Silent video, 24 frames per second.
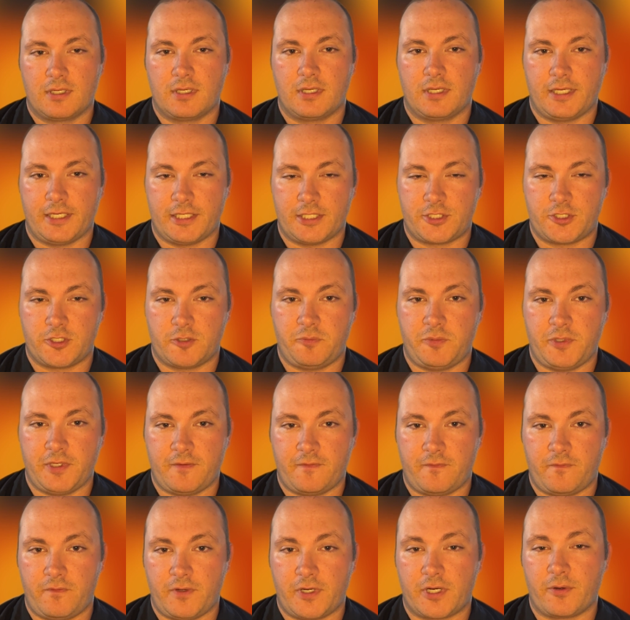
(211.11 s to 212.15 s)
it should be
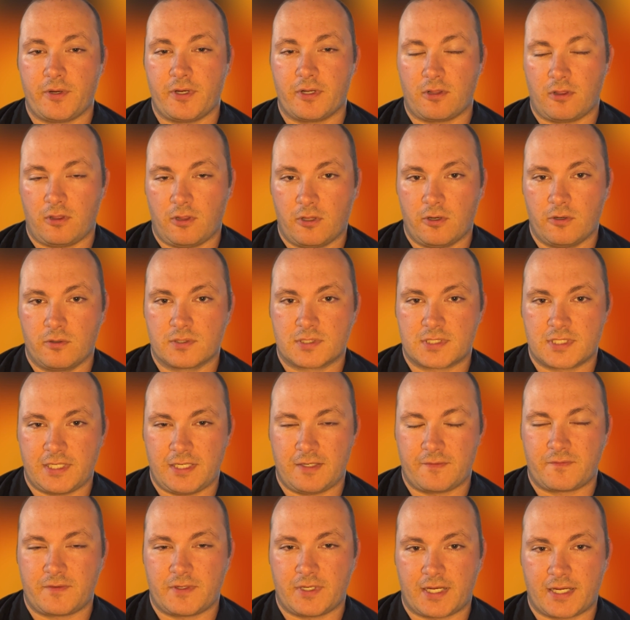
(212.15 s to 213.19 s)
very close,
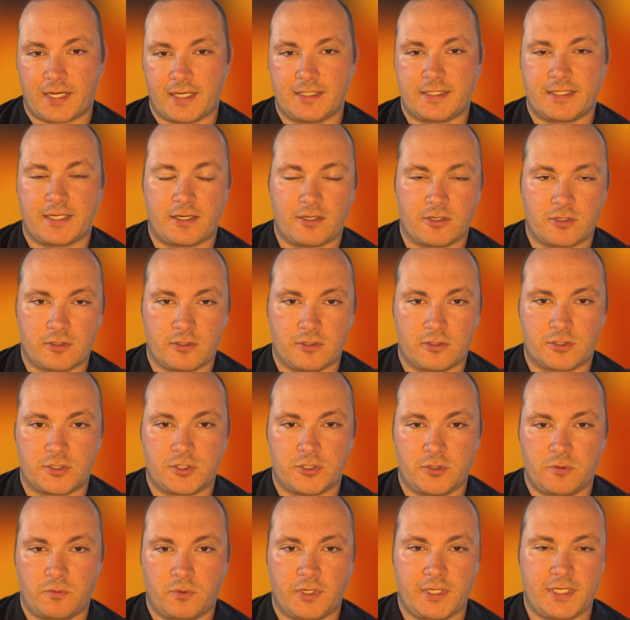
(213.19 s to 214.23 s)
if not identical,
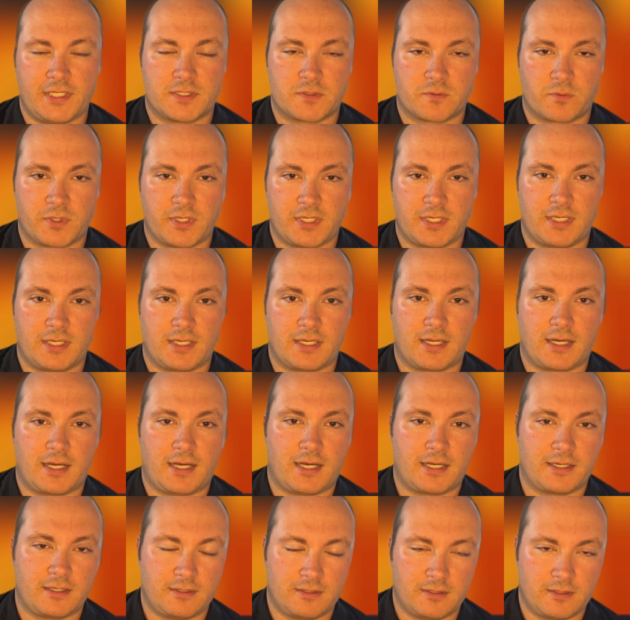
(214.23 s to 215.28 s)
to what is written
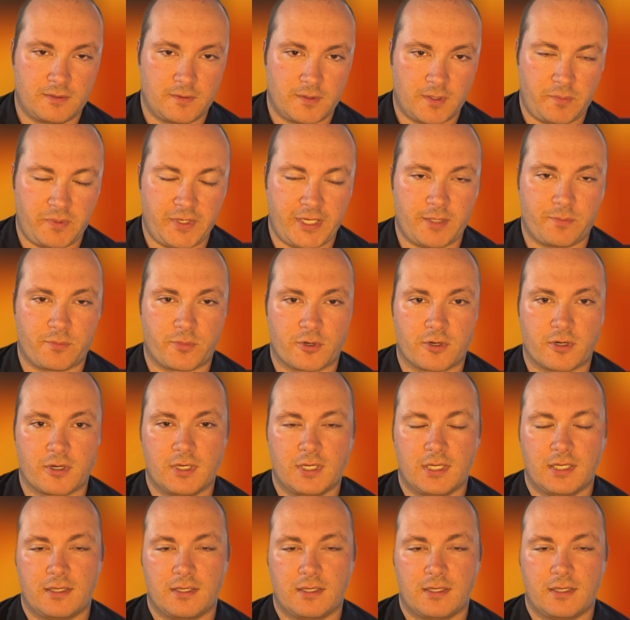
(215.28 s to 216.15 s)
on the paper.